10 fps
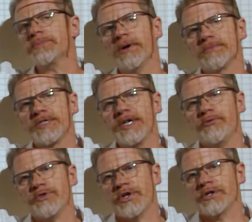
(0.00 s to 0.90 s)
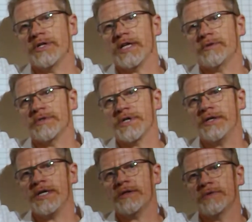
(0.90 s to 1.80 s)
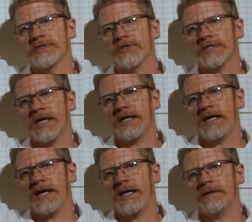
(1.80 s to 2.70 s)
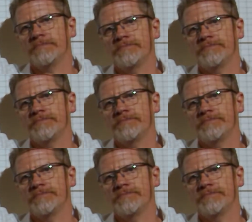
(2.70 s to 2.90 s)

problem is different than all the other ones. All the other ones just had a